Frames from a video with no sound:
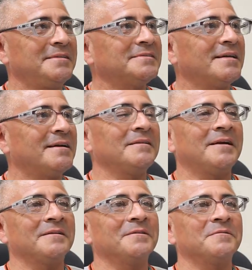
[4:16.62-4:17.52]
It's kind of
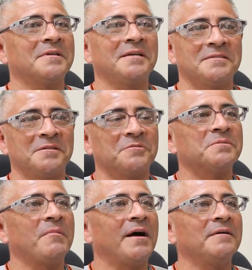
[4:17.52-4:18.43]
like a little kid's little
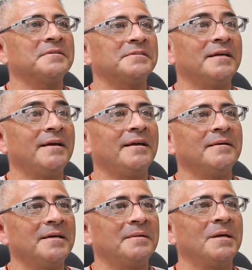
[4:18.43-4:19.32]
smile to say, hey,
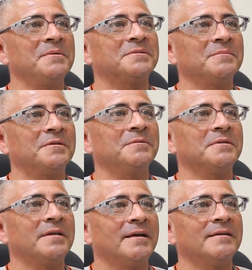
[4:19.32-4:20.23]
maybe something to do with
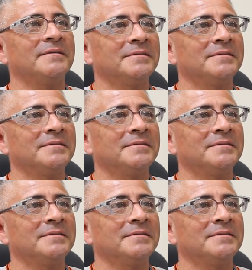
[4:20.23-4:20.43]
that.